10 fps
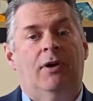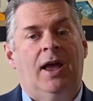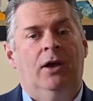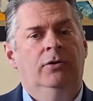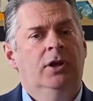
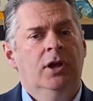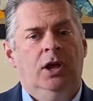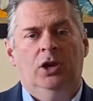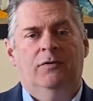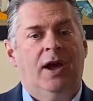round
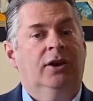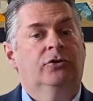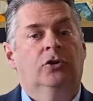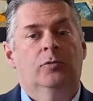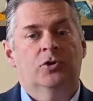and you've got a
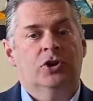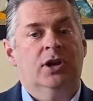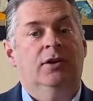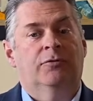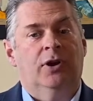term
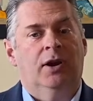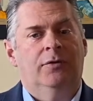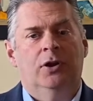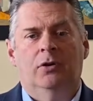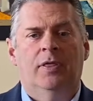sheet in front of
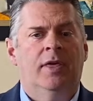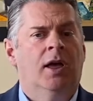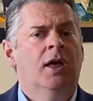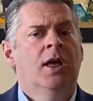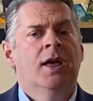you and
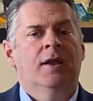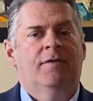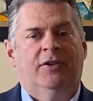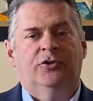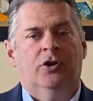the
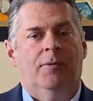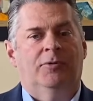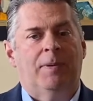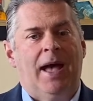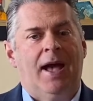investor comes
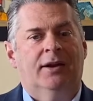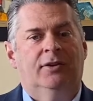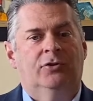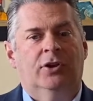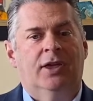back and
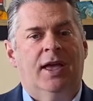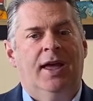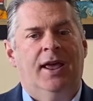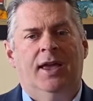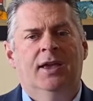is looking
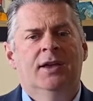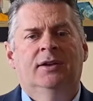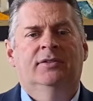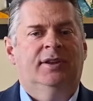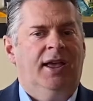at a
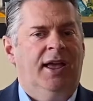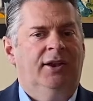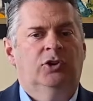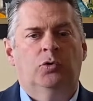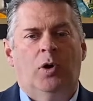
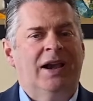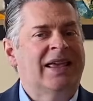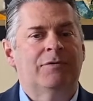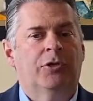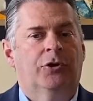10, 20,
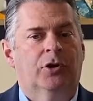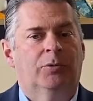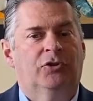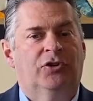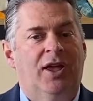even
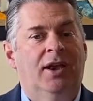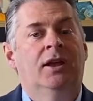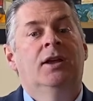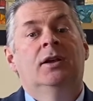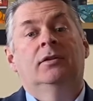30%
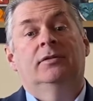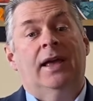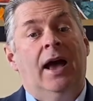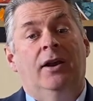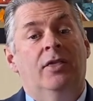
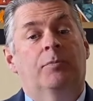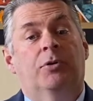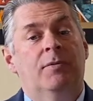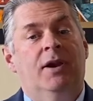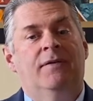down in the
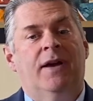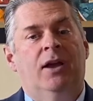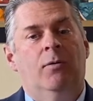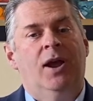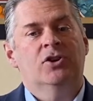pre-money
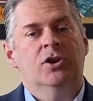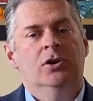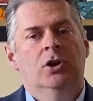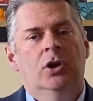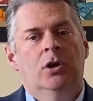
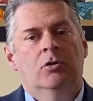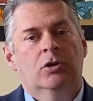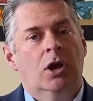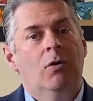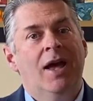valuation,
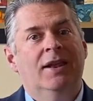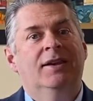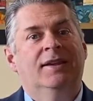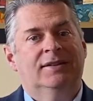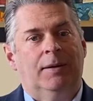go ahead and
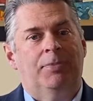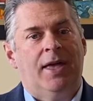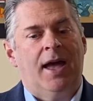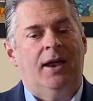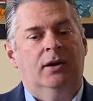accept
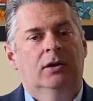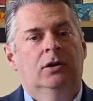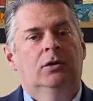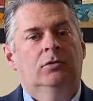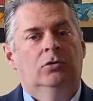that,
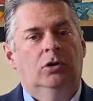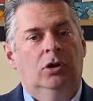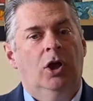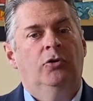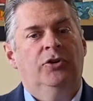
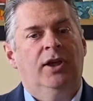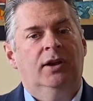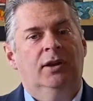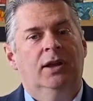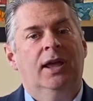close
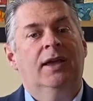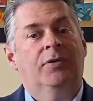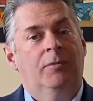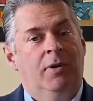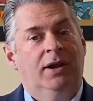it, and get
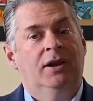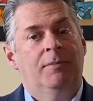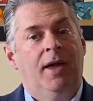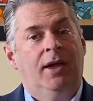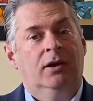the money in the
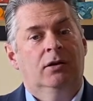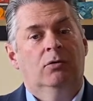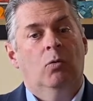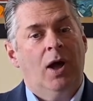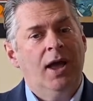bank.
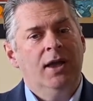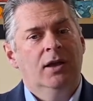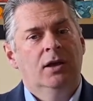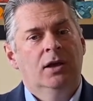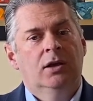Why?
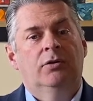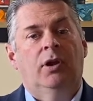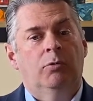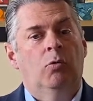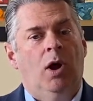
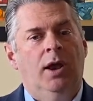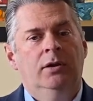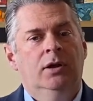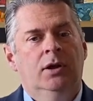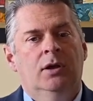Number one,